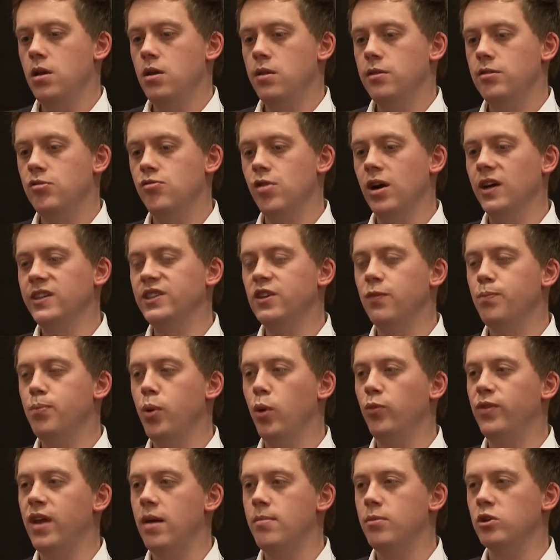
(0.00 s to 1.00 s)
the rise of
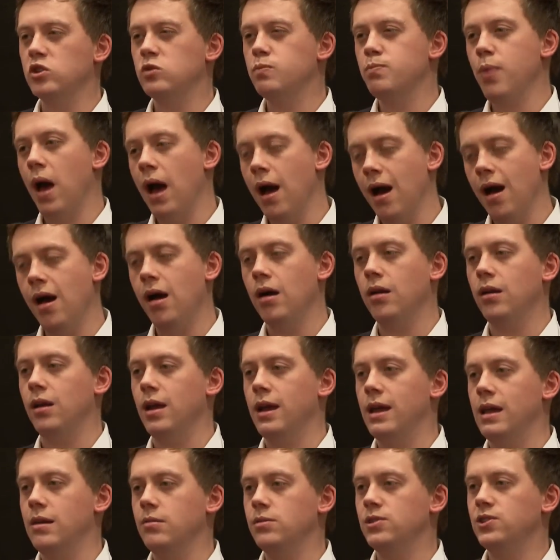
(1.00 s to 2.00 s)
Podemos
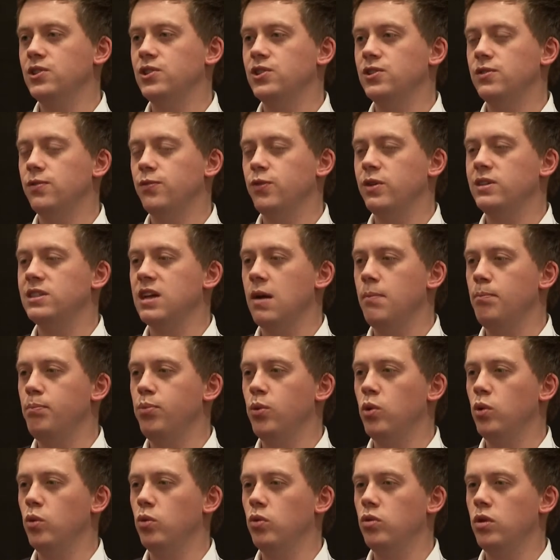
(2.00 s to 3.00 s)
partly, it was, for
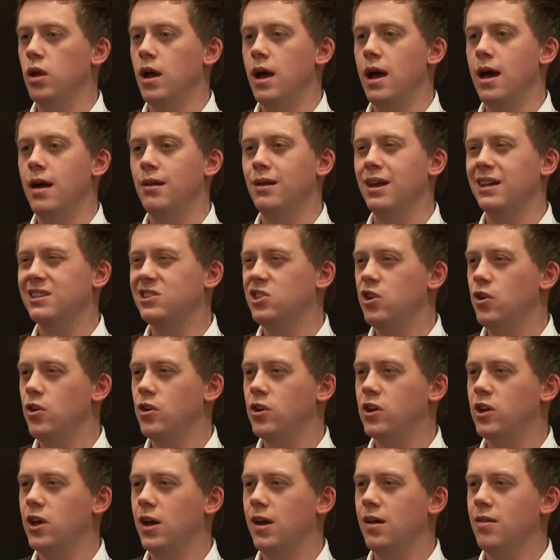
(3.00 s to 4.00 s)
example, uh, La
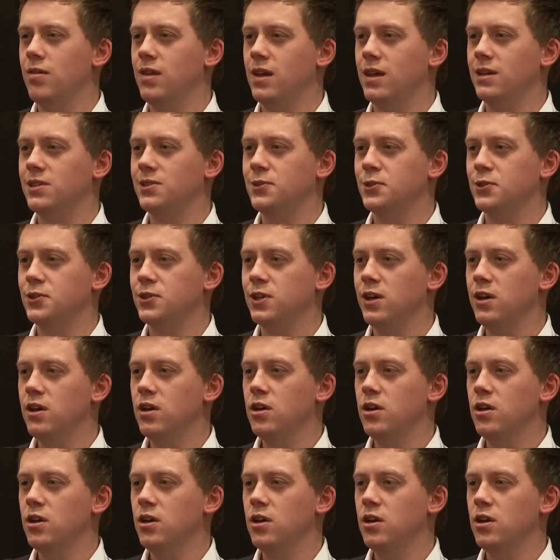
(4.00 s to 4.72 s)
Tuerka, this